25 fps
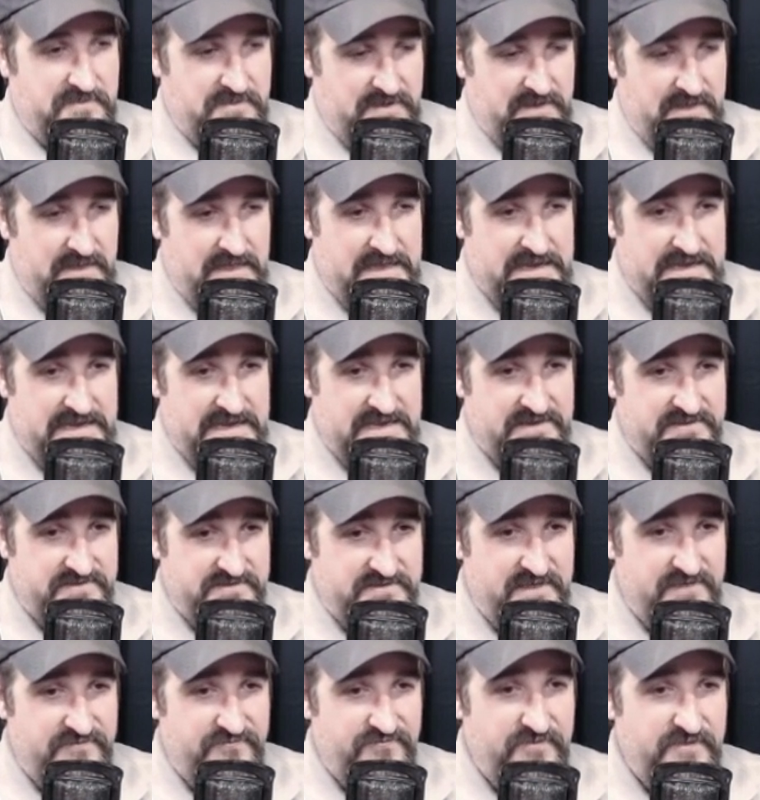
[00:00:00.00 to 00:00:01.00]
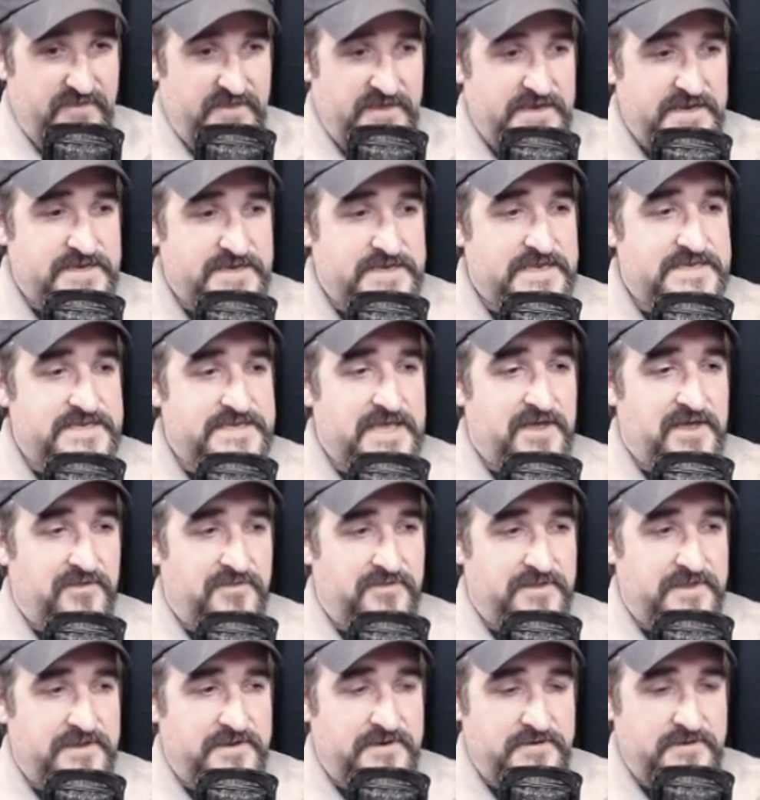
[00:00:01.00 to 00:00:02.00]
and they fill in a detail
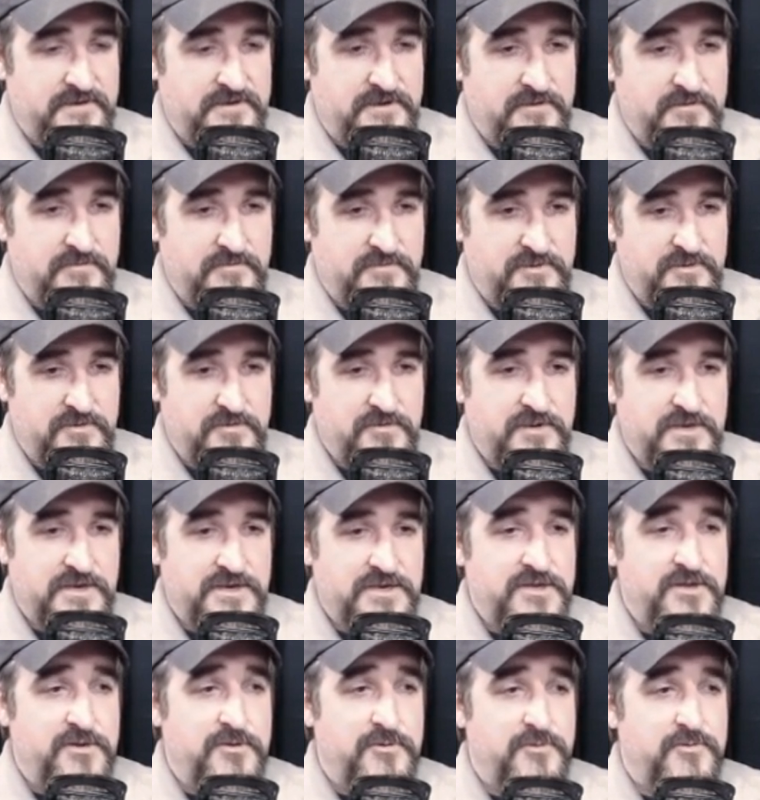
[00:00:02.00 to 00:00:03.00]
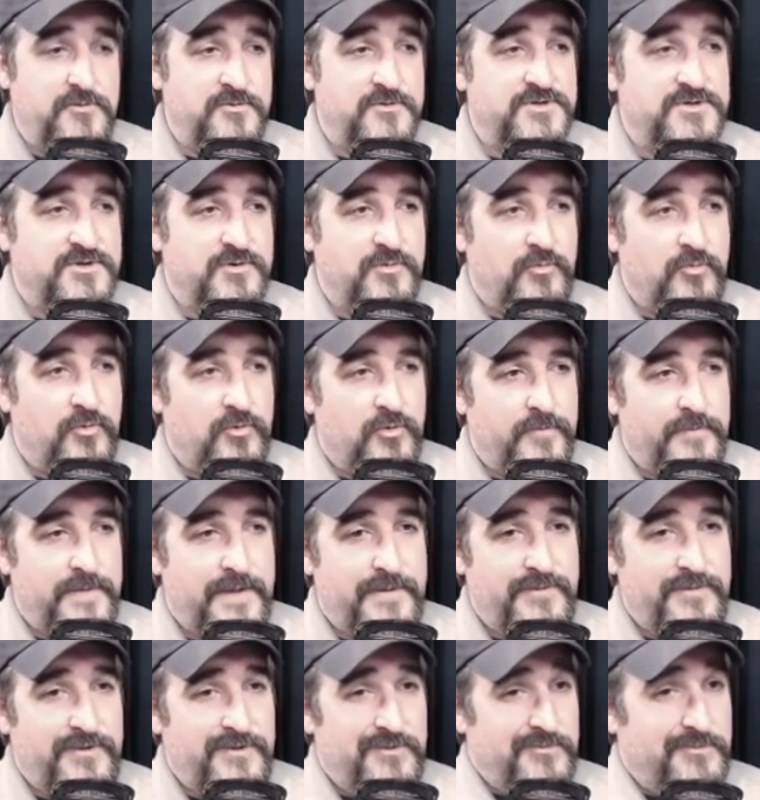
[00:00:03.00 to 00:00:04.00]
that you can use, or
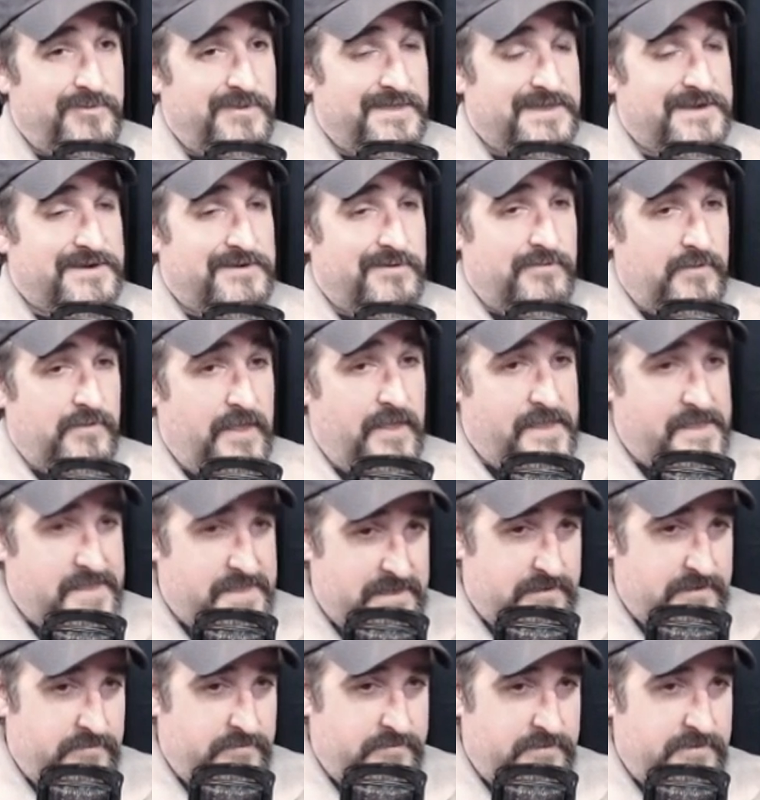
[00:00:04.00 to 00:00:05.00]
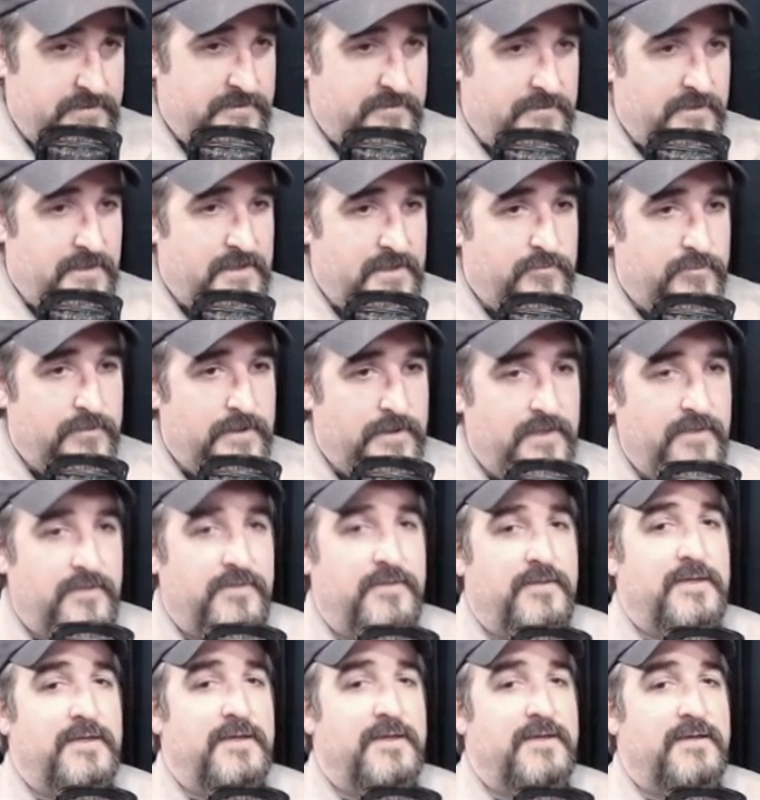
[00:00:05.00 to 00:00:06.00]
maybe you really don't like it, and you're like, well,
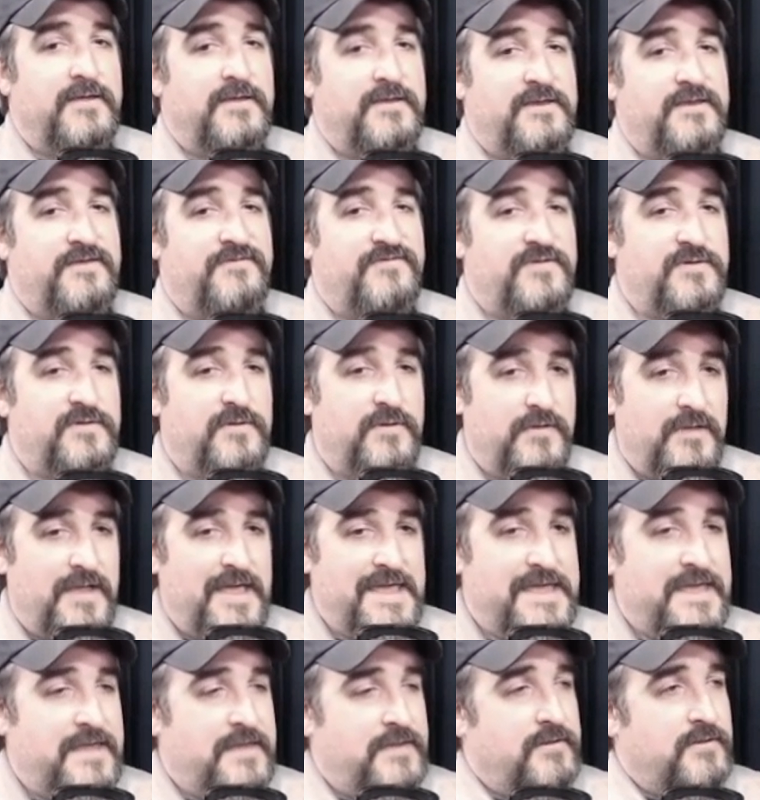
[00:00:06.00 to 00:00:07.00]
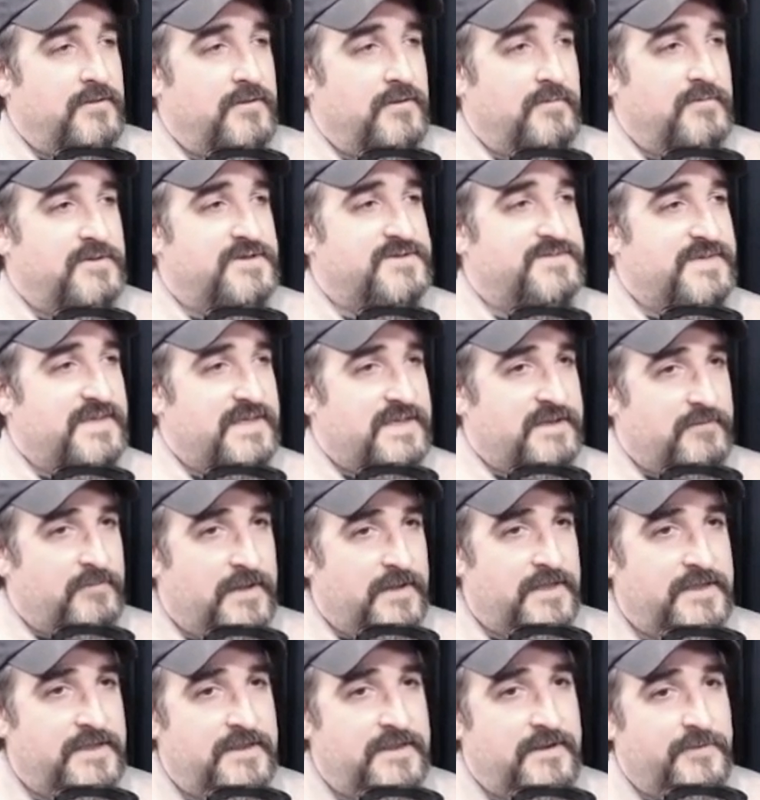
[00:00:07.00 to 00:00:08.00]
if you don't like it, you can always be like,
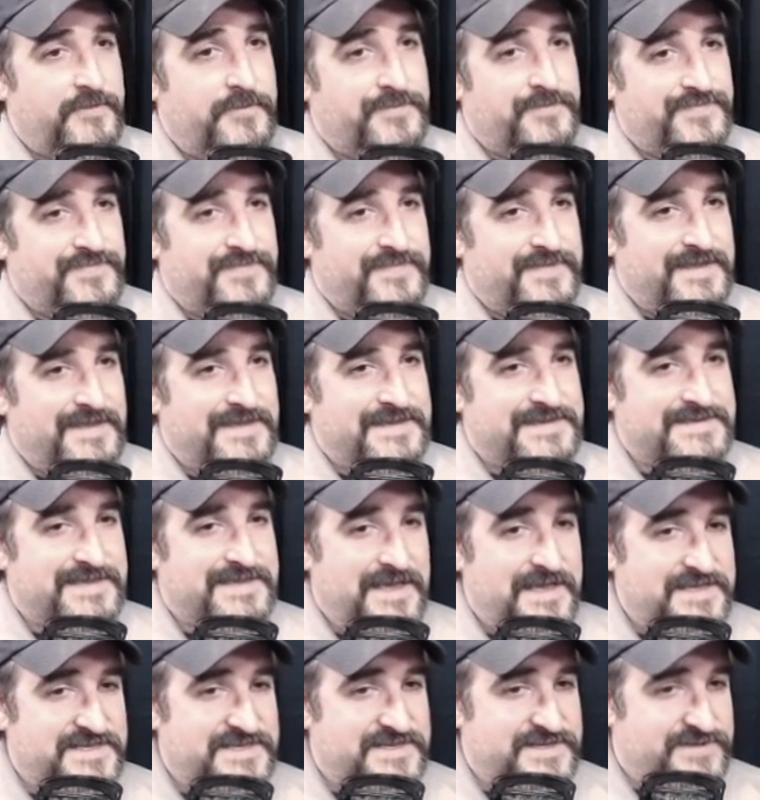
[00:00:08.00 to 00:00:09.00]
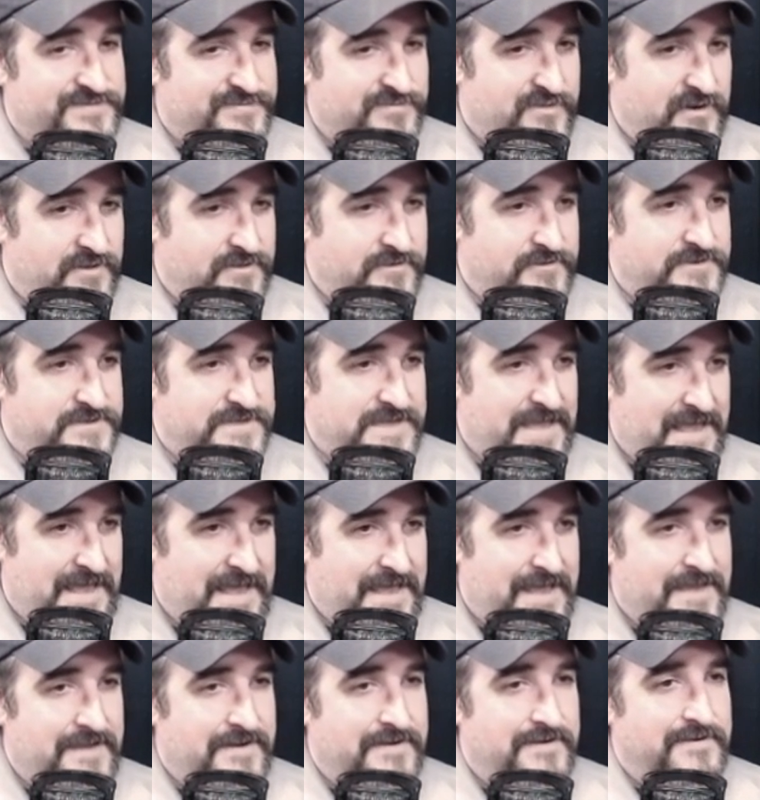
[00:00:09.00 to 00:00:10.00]
well, his cousin's brother's
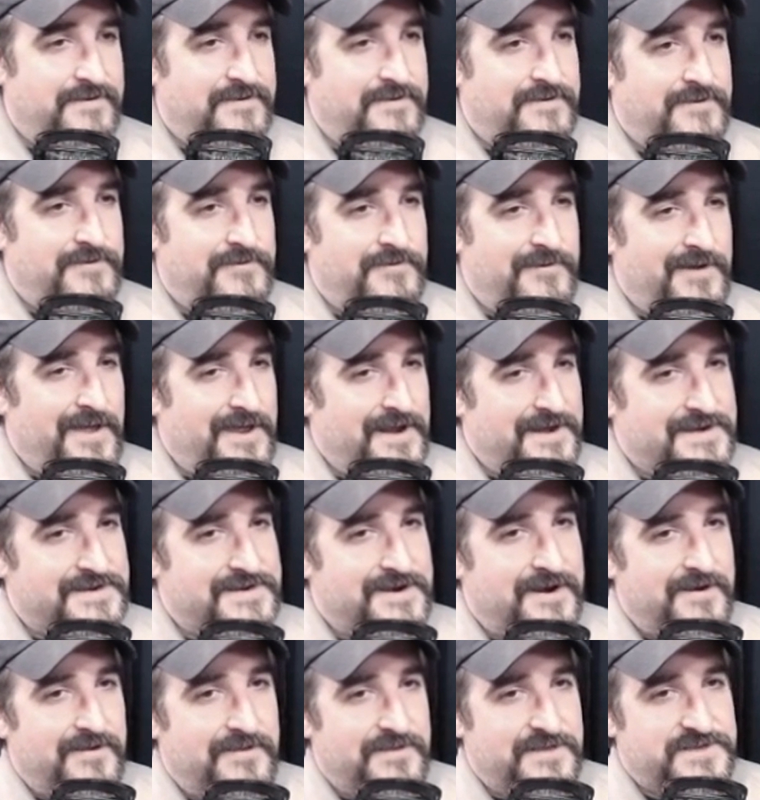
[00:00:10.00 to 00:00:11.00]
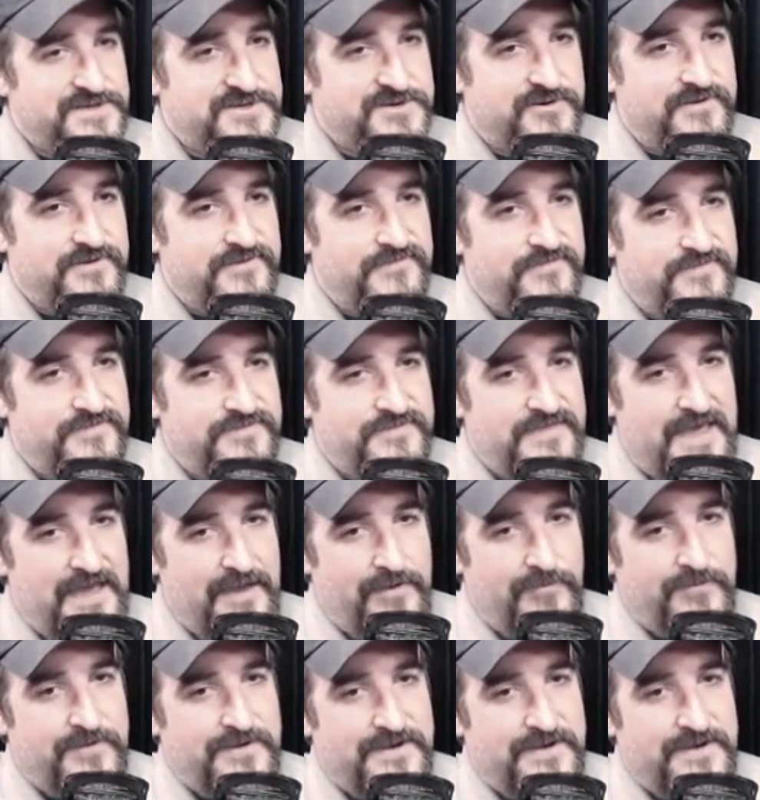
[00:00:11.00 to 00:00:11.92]
aunt, you're not entirely certain if that one